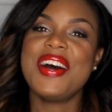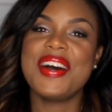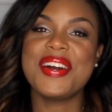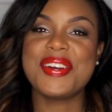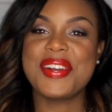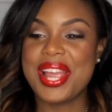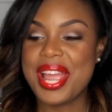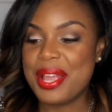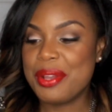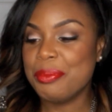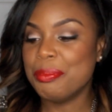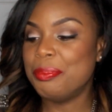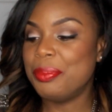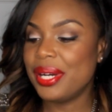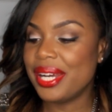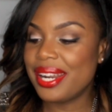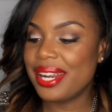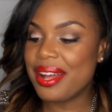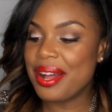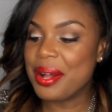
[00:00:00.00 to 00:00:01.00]
All right,
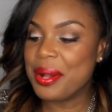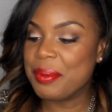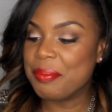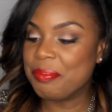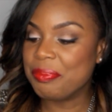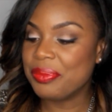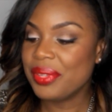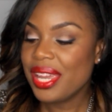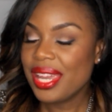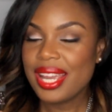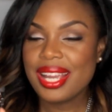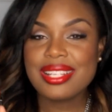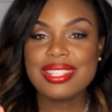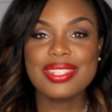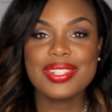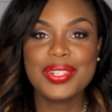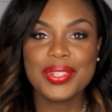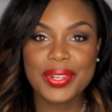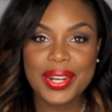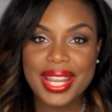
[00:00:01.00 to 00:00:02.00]
but um,
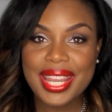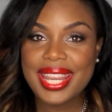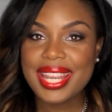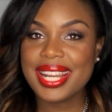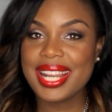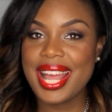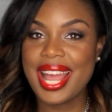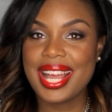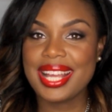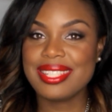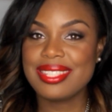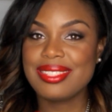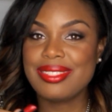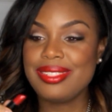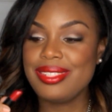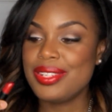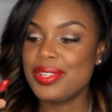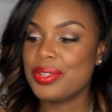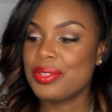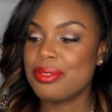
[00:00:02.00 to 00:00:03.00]
it's great as,
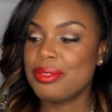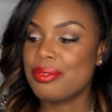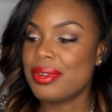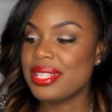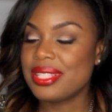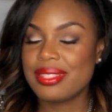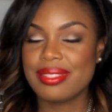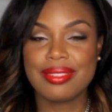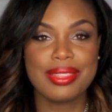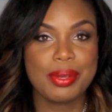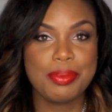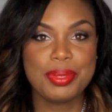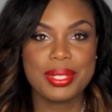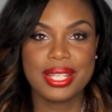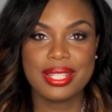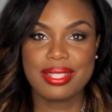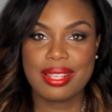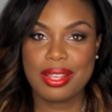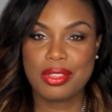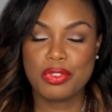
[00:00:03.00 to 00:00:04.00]
you know, the rest of the
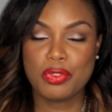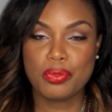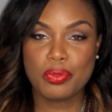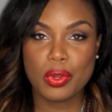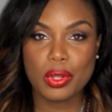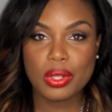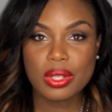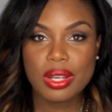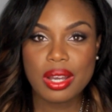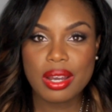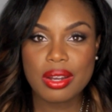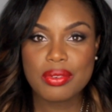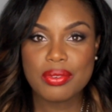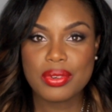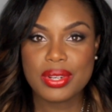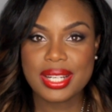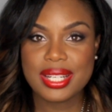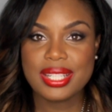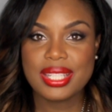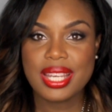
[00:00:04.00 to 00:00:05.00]
lipsticks. It's full
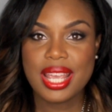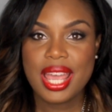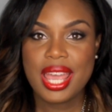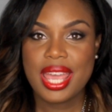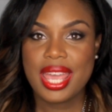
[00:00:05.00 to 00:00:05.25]
coverage.